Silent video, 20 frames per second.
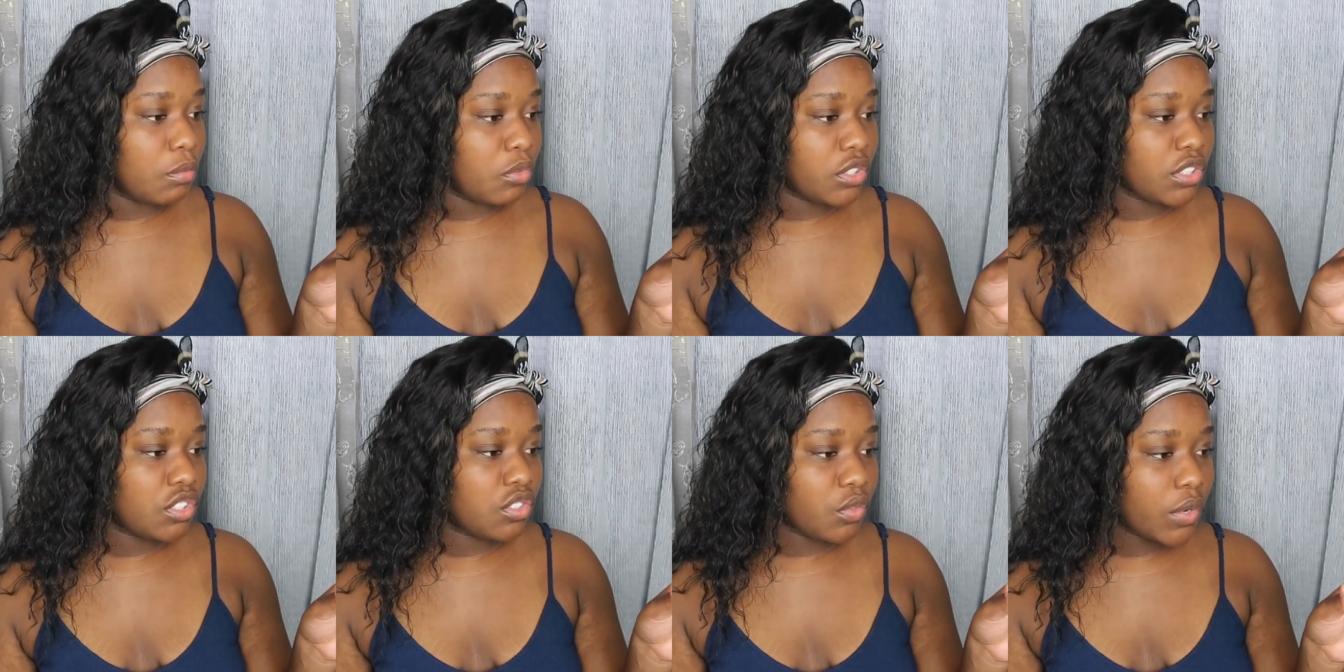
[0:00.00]

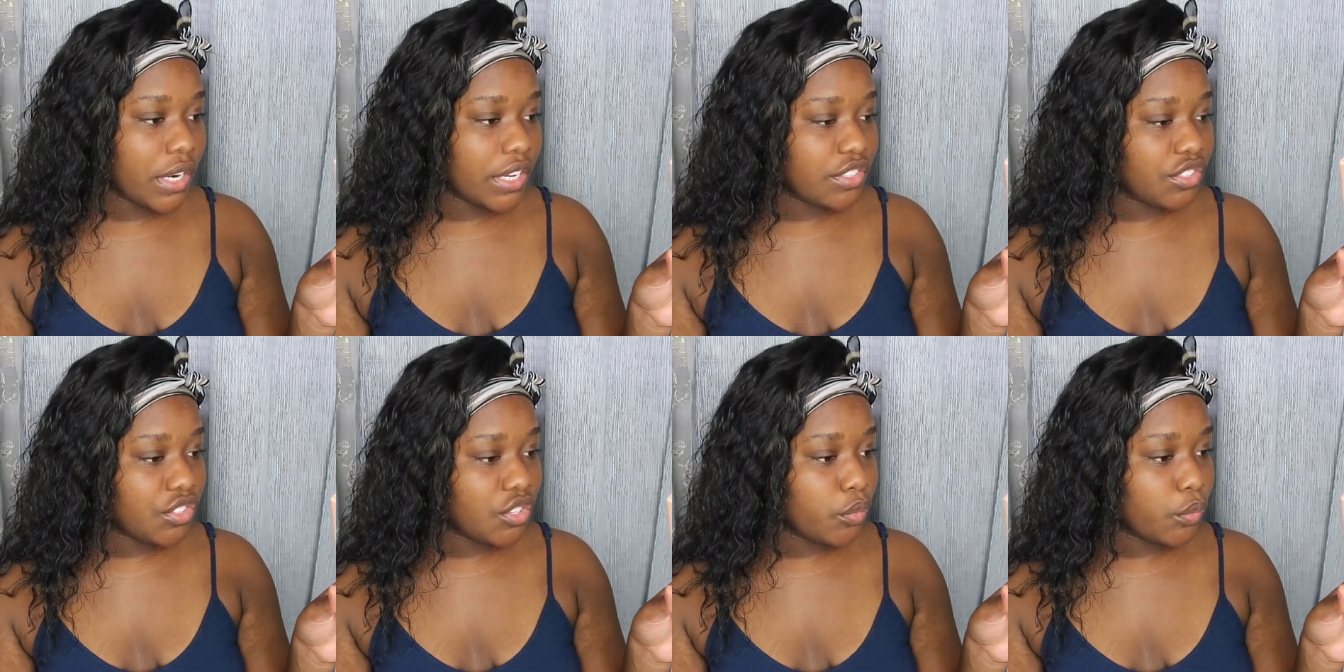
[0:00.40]

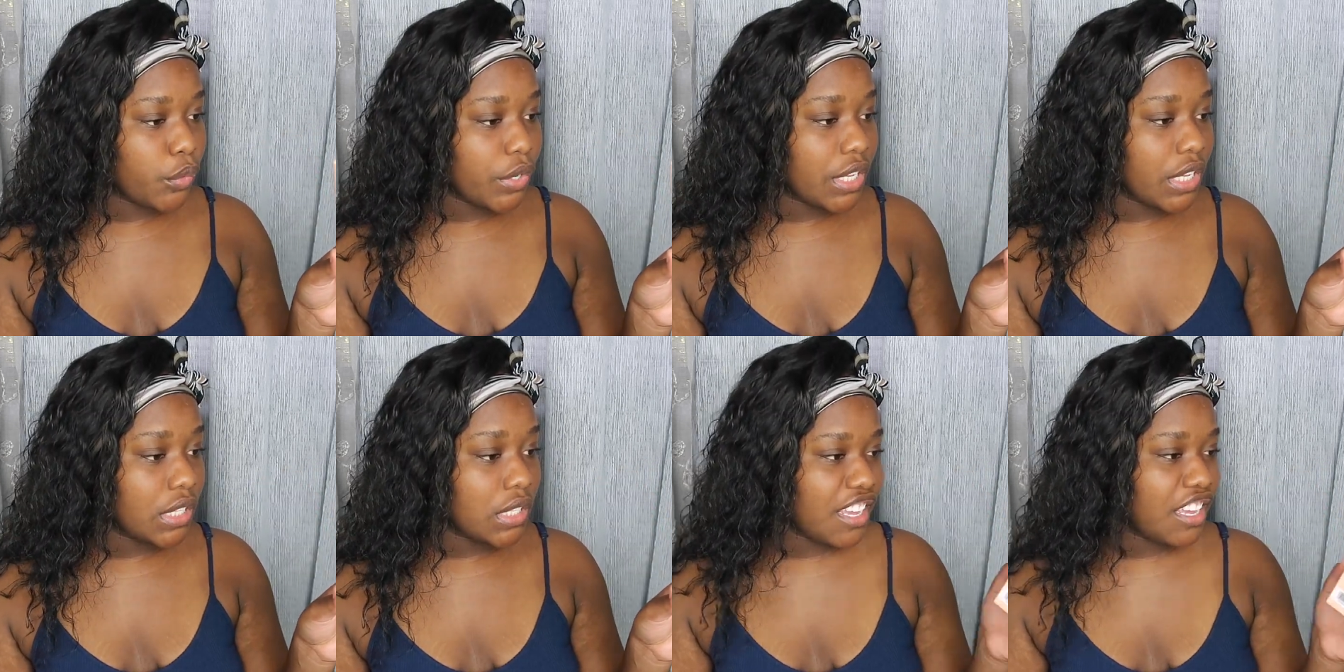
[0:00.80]
moisturizer
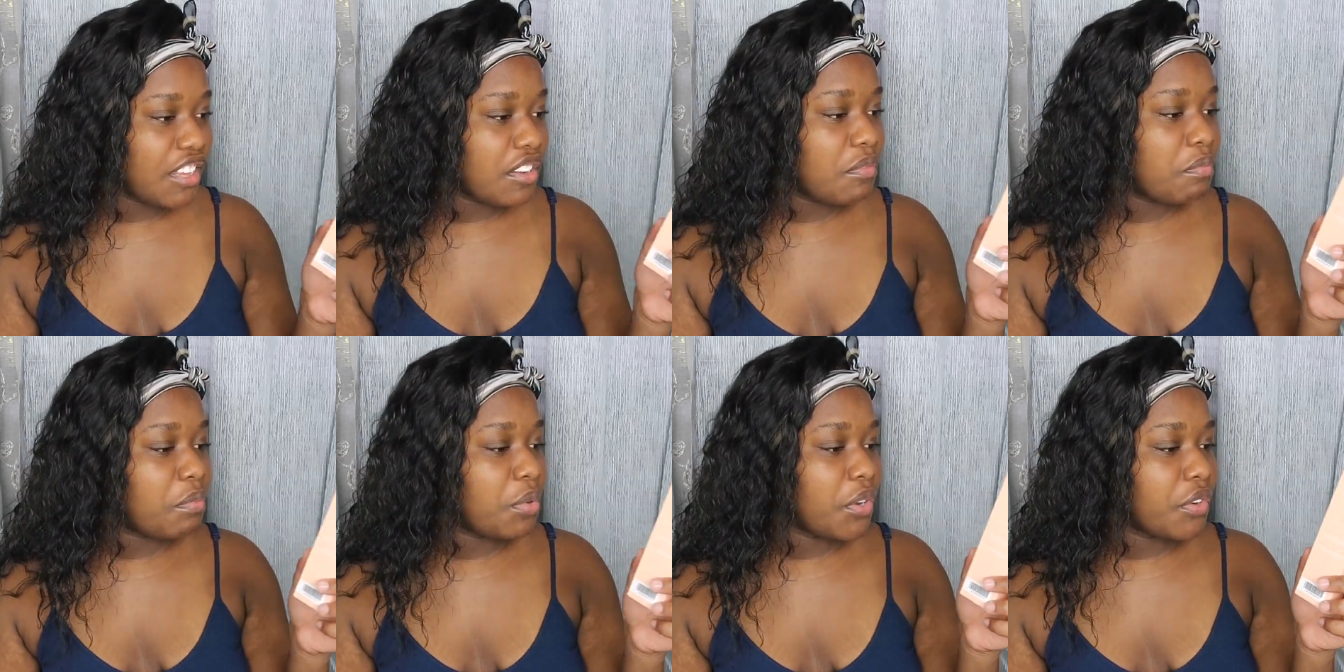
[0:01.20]
with
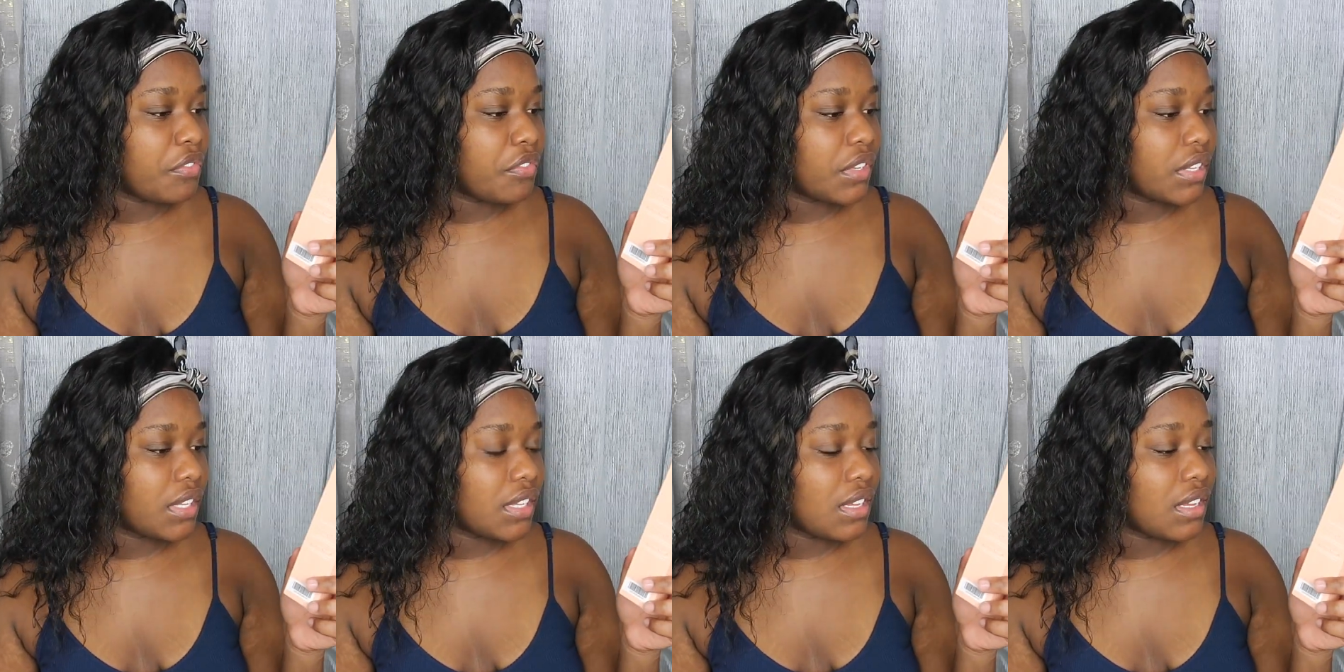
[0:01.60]
skin
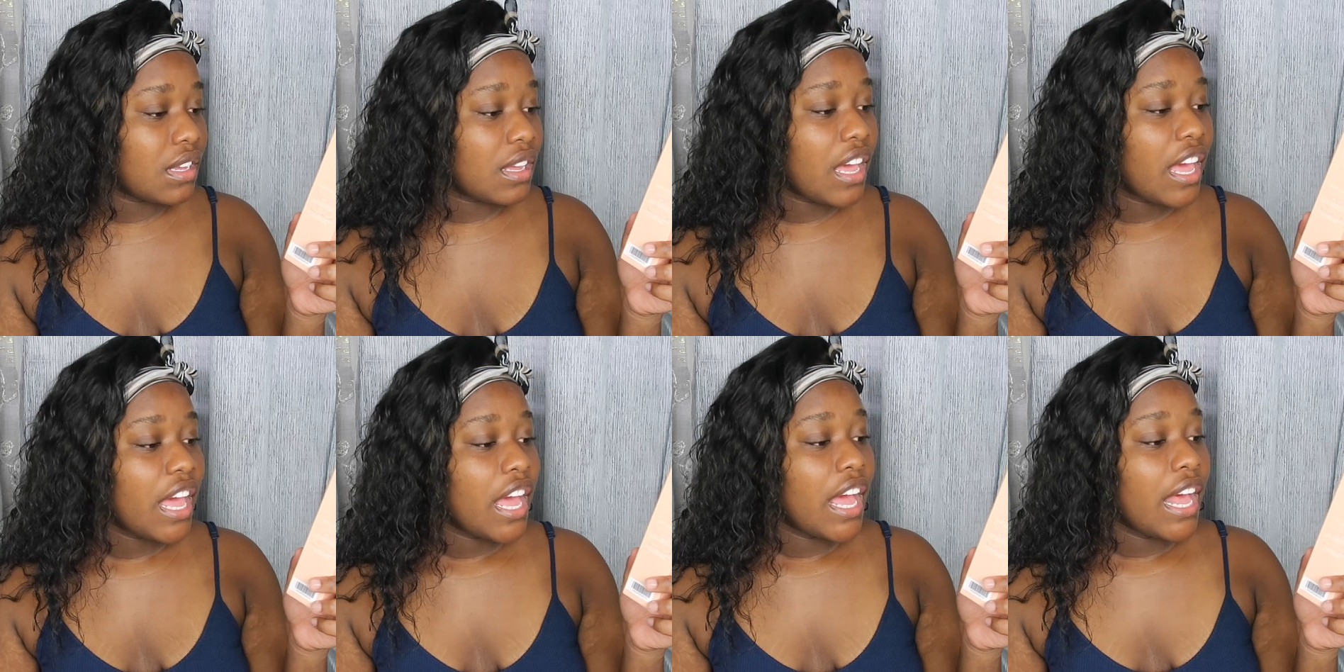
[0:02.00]
perfecting,